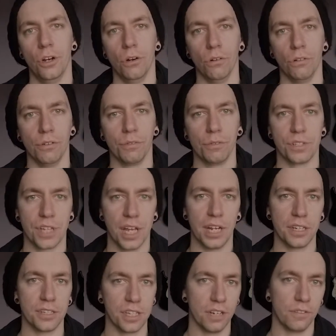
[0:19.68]
or if we're staying
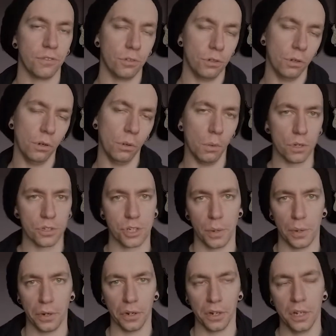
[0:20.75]
in tier 4, or what's
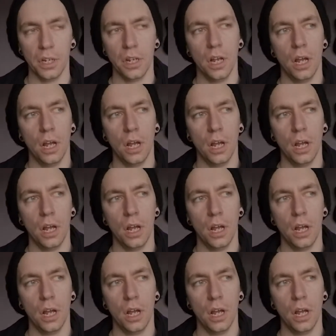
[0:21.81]
going on.